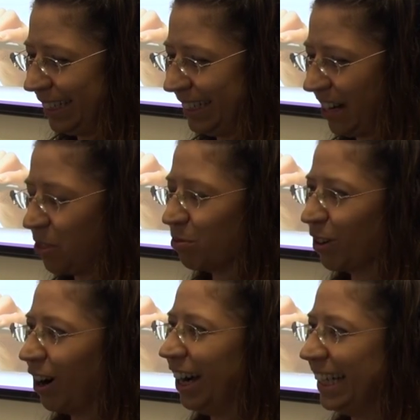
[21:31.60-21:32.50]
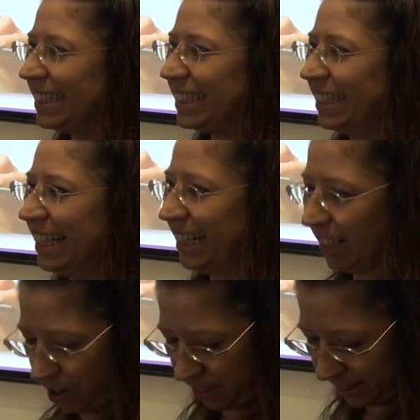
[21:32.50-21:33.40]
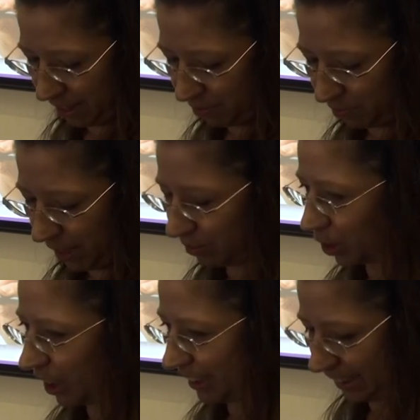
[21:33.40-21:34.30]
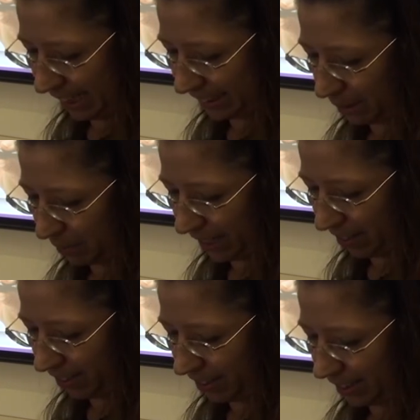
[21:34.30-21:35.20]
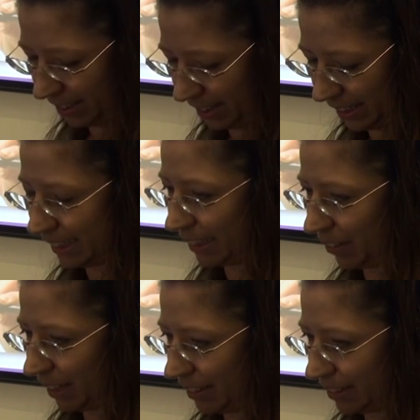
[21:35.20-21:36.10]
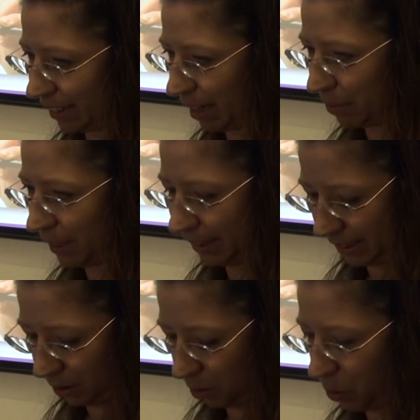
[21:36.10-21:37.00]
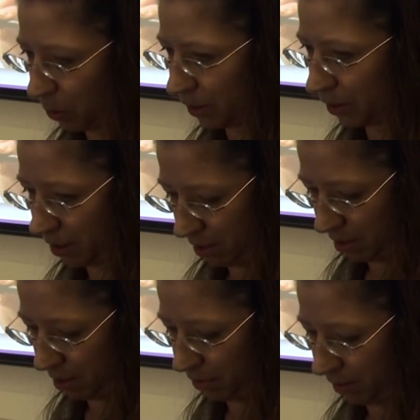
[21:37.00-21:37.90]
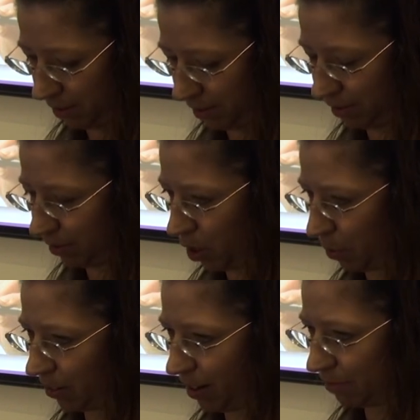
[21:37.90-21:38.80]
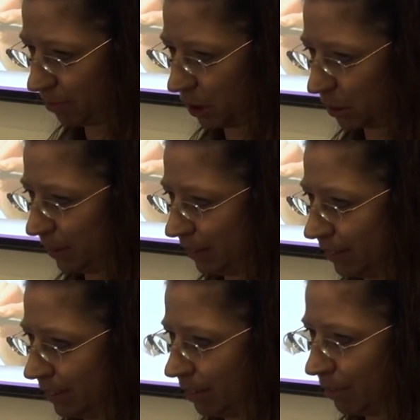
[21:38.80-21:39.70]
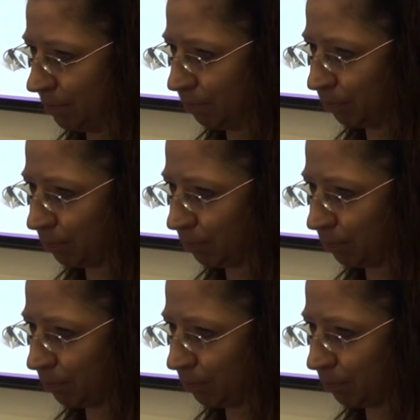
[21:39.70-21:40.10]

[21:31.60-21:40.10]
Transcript: you know, the rights, and then I think they've tried to take some of the other e-cigarette companies to court over sort of copyright infringement and stuff.